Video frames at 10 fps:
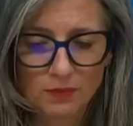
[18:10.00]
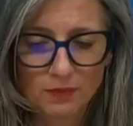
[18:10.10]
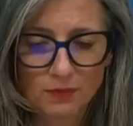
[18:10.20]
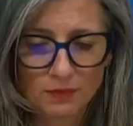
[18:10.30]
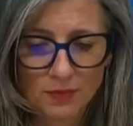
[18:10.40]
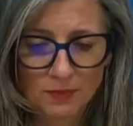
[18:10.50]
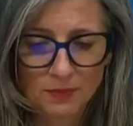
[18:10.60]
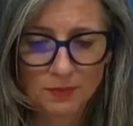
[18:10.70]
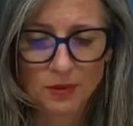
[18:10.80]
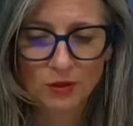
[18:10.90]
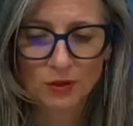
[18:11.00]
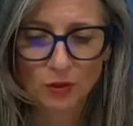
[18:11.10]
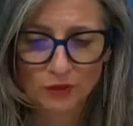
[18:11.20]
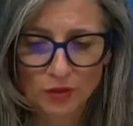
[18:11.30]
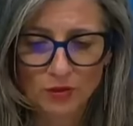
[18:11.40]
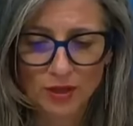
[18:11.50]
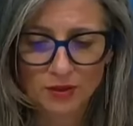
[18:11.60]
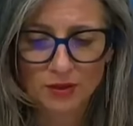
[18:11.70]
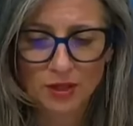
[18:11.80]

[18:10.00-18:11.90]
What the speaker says: member of the United